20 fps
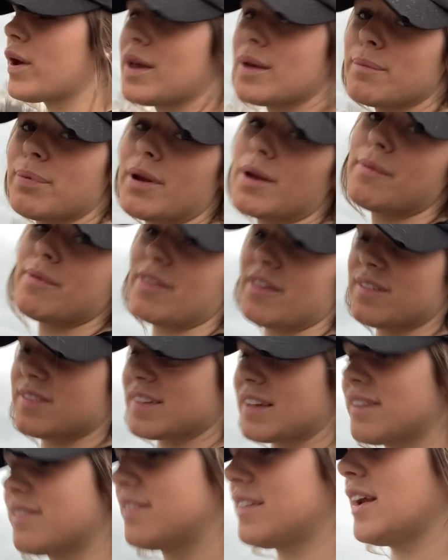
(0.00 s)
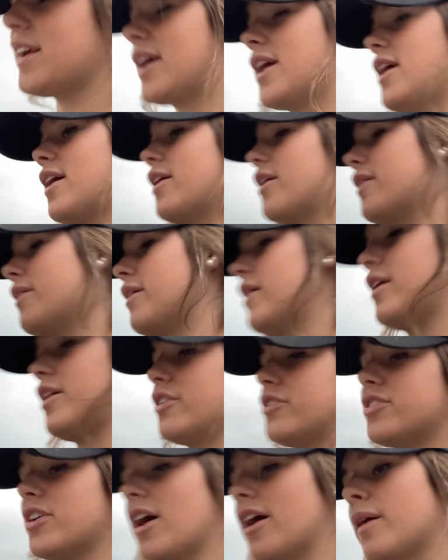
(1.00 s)
you can put them in the skid steer or
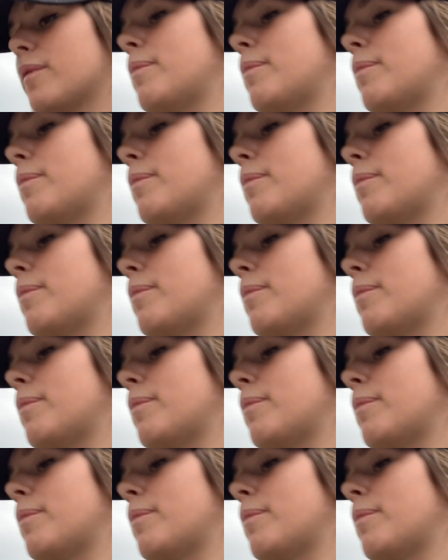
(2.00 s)
your truck,